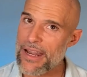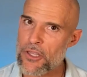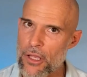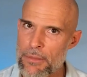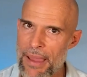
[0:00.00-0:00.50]
I
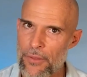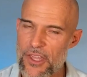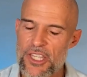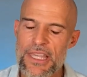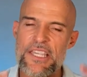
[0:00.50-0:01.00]
already talked
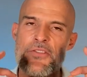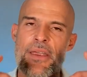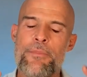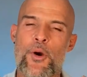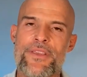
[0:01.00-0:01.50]
about this. This
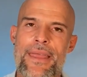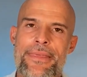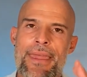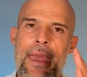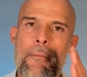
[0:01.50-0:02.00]
is very
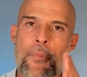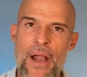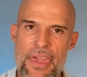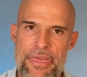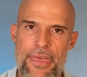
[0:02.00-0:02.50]
important.
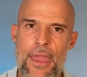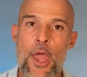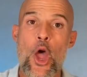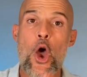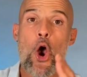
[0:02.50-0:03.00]
Breath,
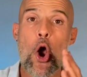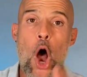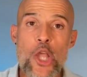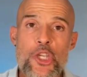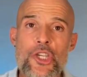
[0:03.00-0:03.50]

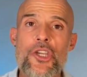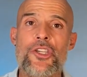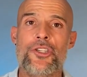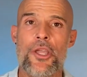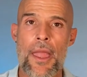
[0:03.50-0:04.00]

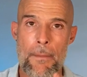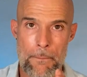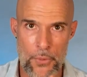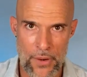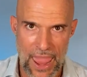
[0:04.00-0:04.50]
conscious
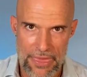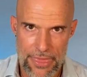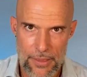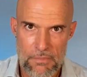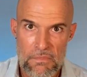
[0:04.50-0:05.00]

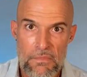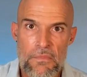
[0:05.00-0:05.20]
breath.